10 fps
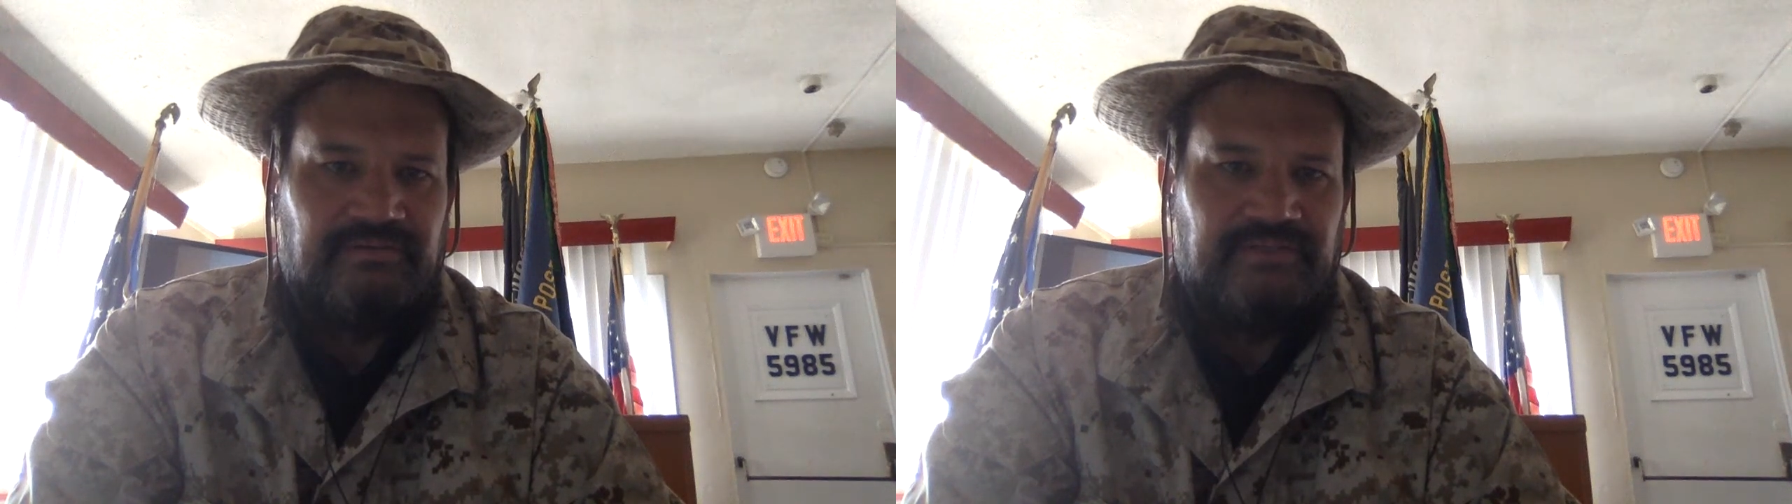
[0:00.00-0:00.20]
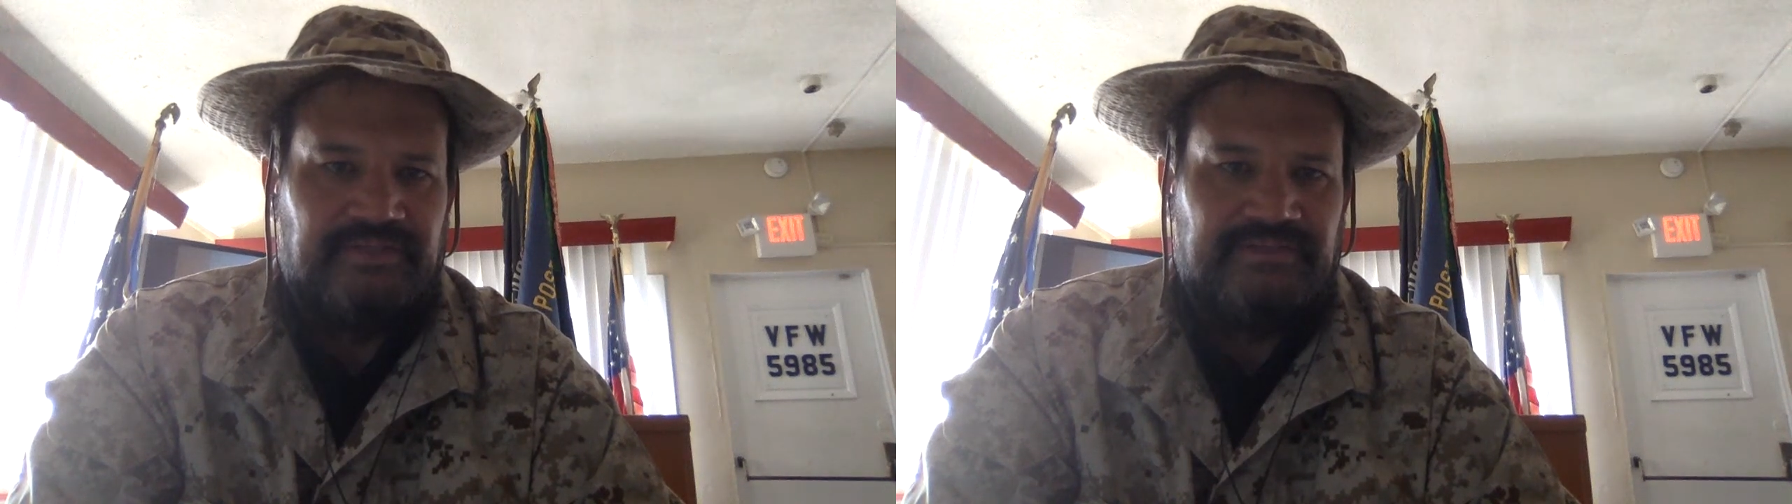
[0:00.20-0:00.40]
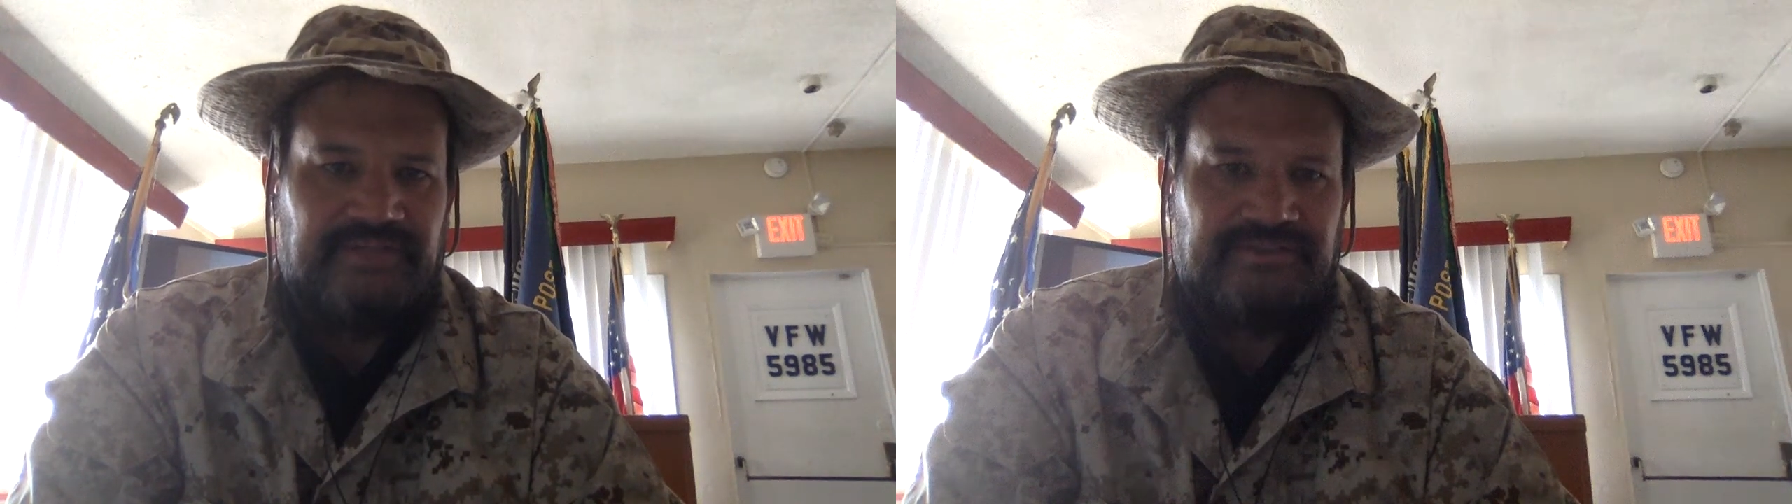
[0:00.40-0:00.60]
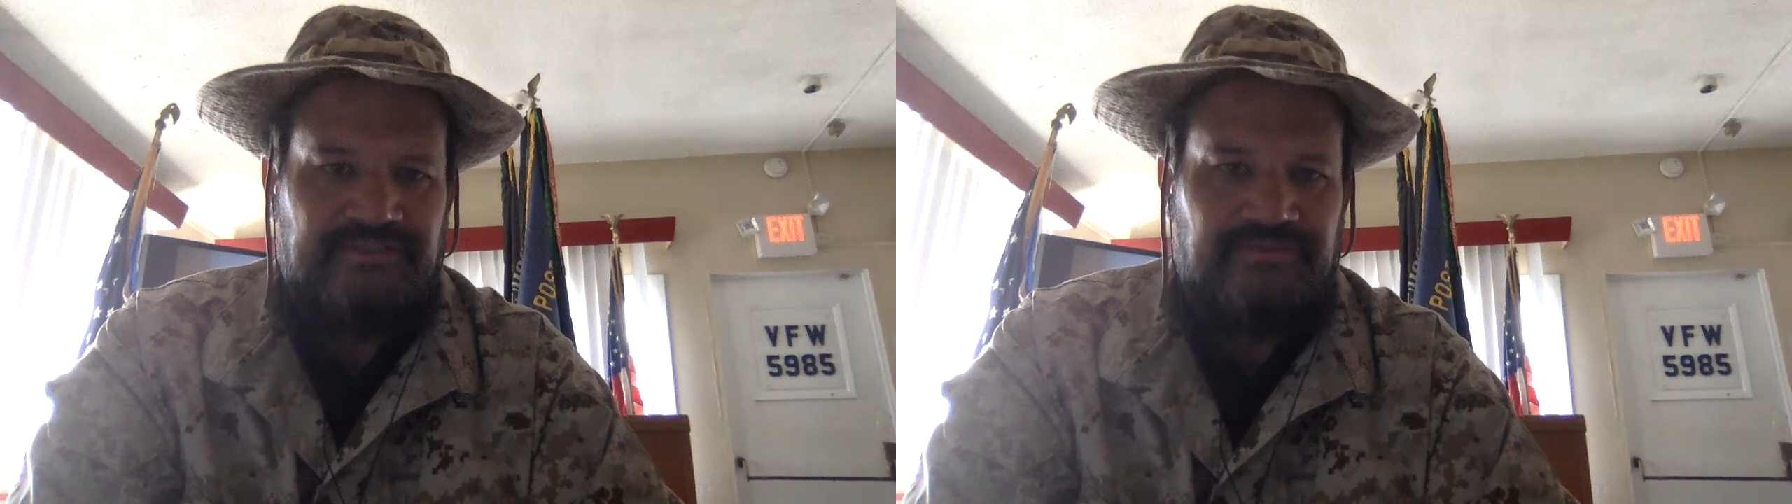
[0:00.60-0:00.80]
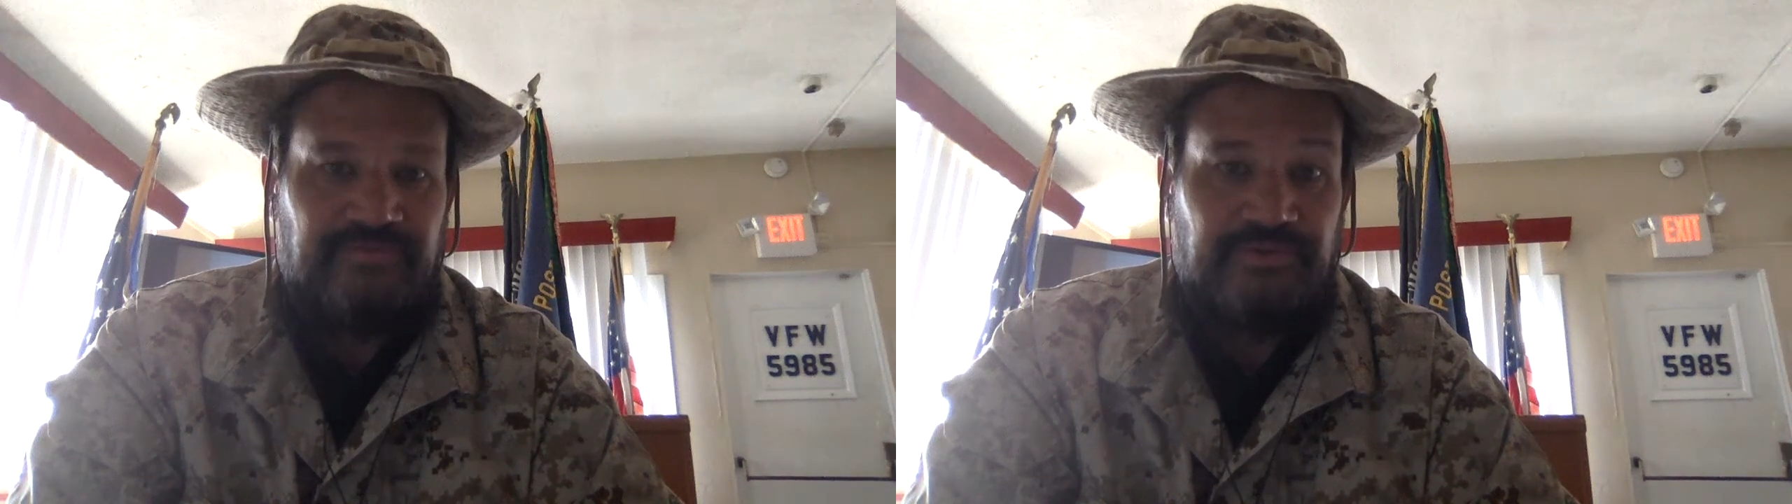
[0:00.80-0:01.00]
the
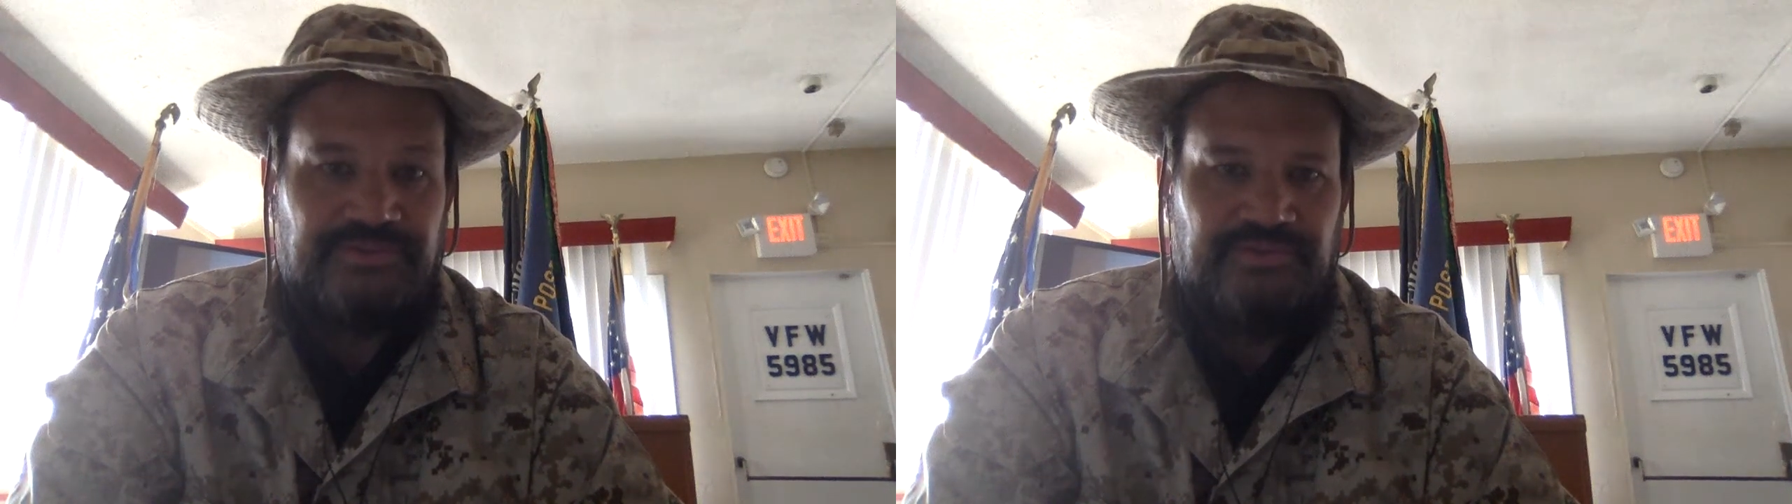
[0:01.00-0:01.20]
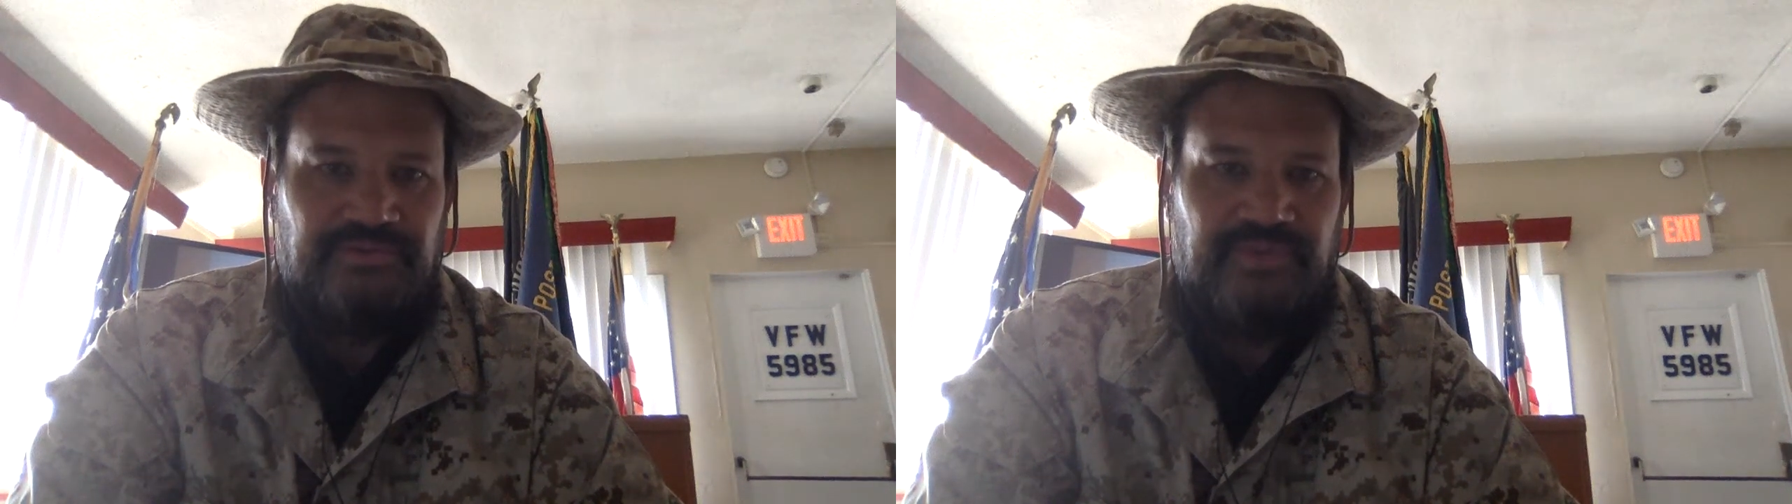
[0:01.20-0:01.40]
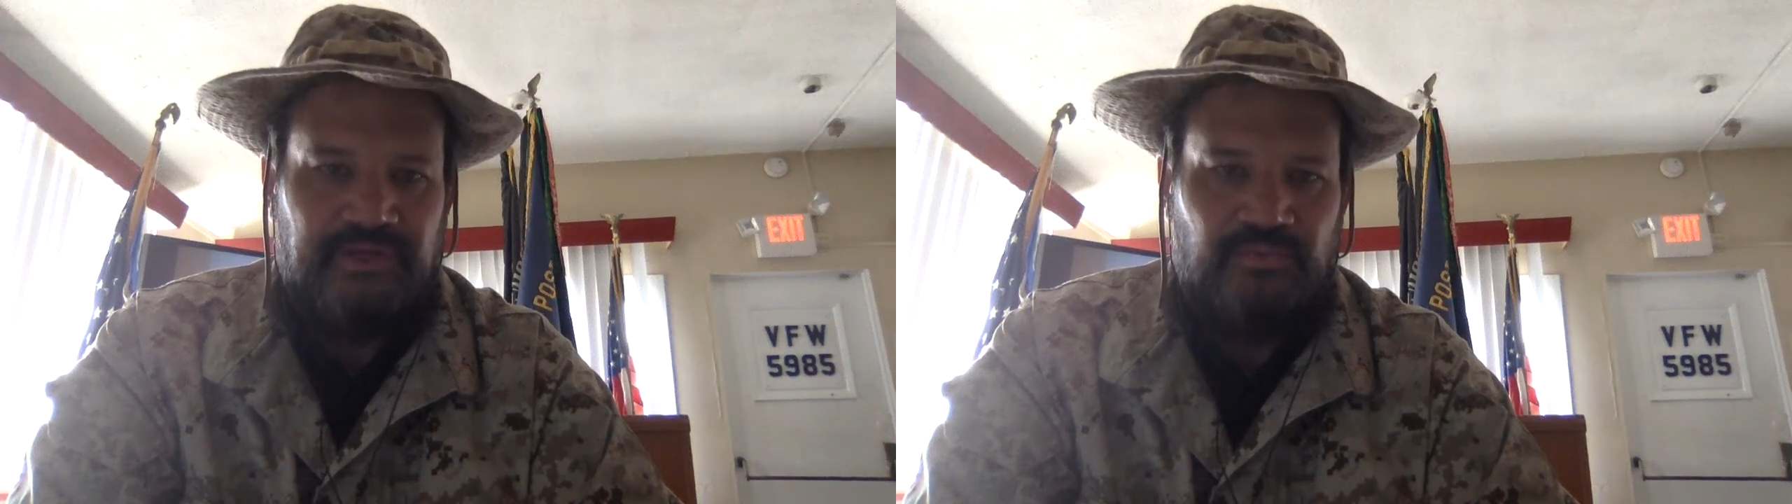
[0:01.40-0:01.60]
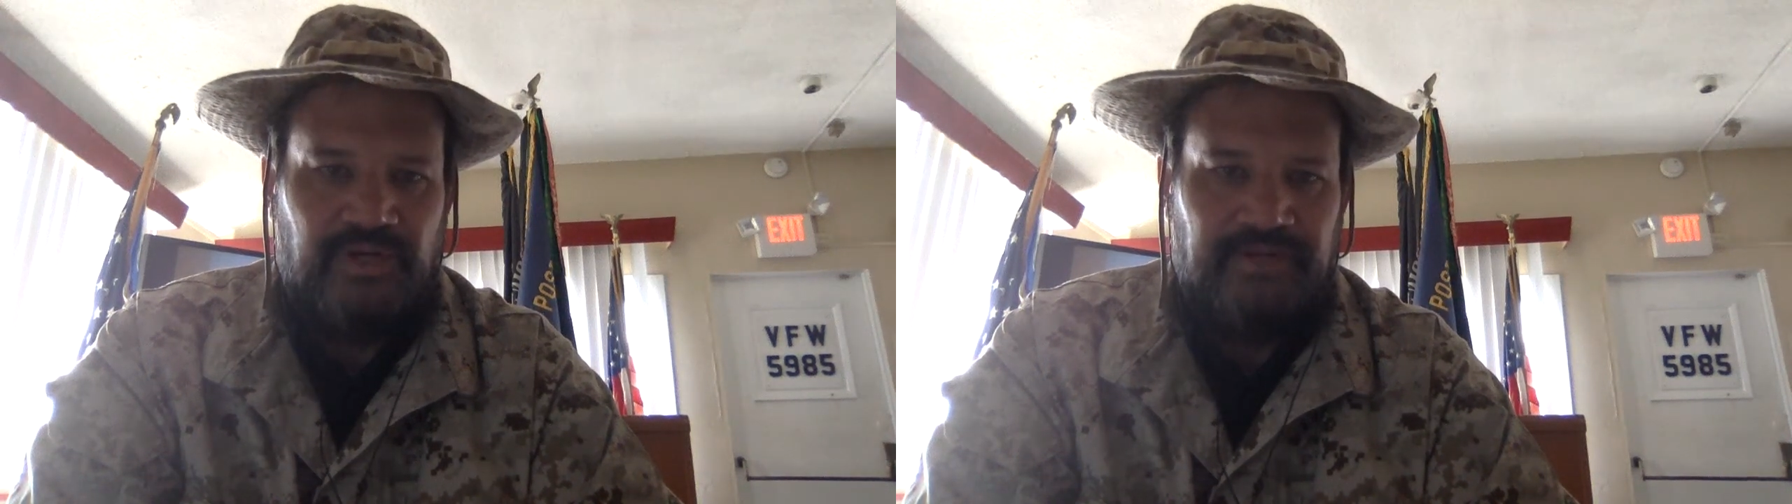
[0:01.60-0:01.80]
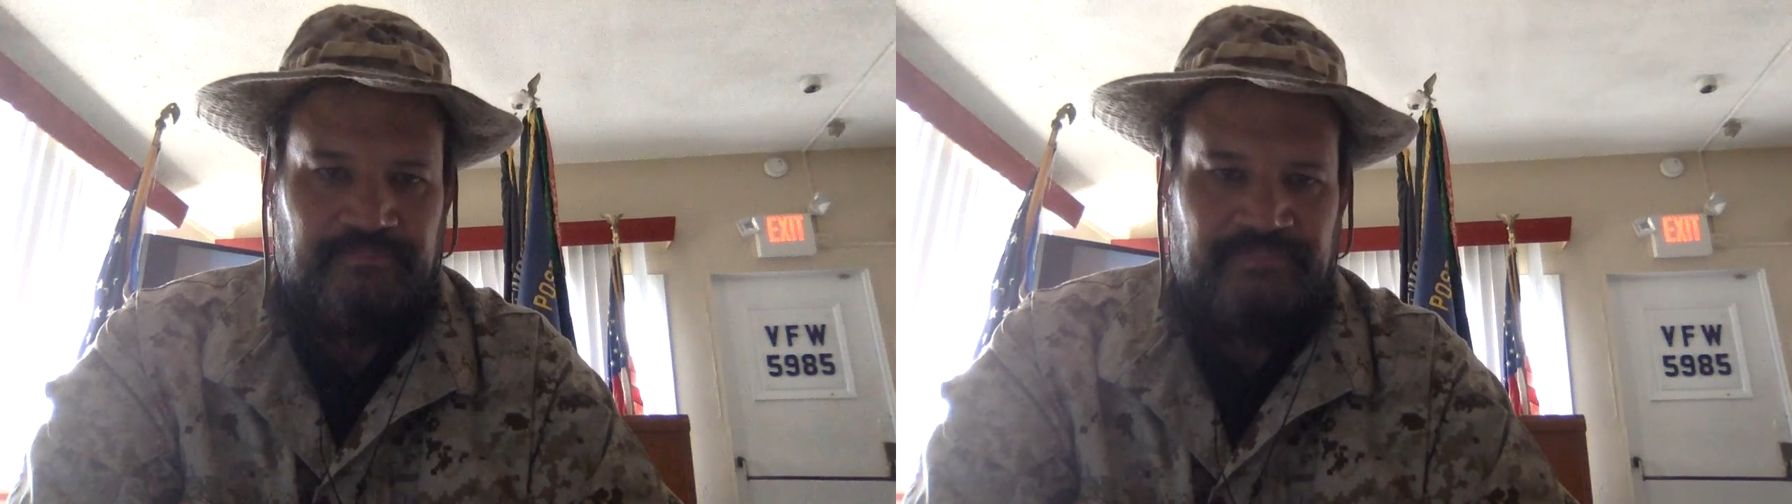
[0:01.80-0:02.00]
section First Who, Then
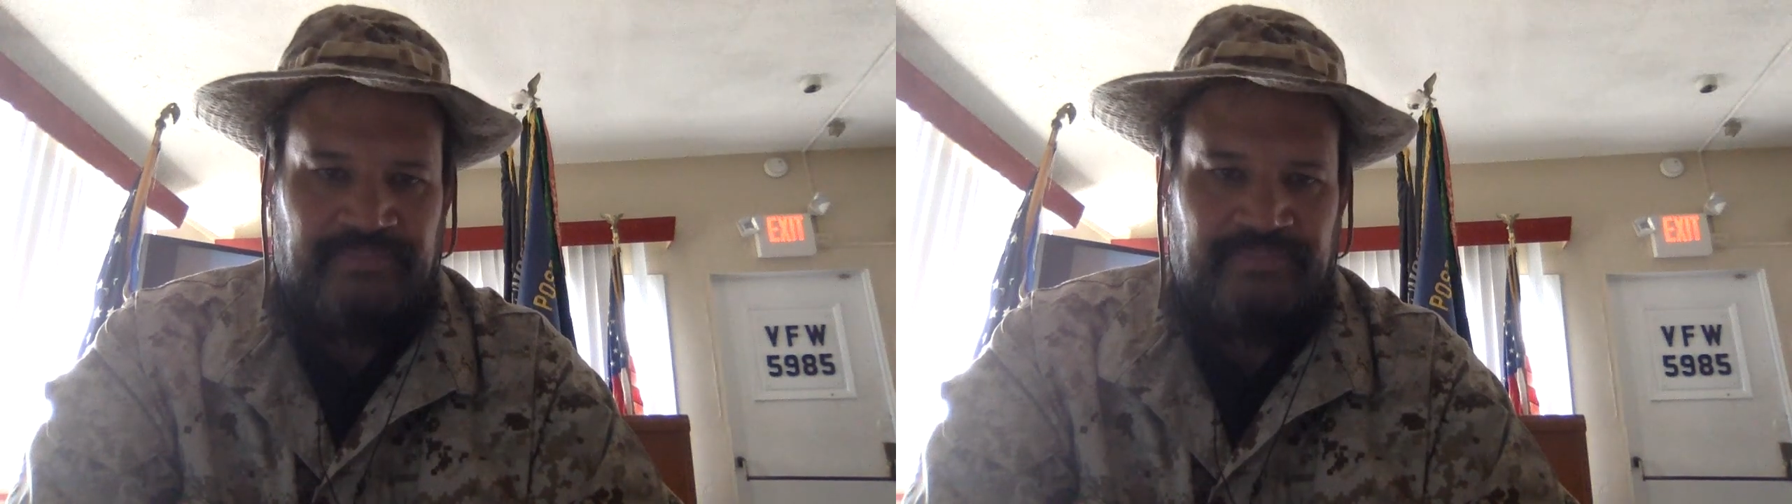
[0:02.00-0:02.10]
What.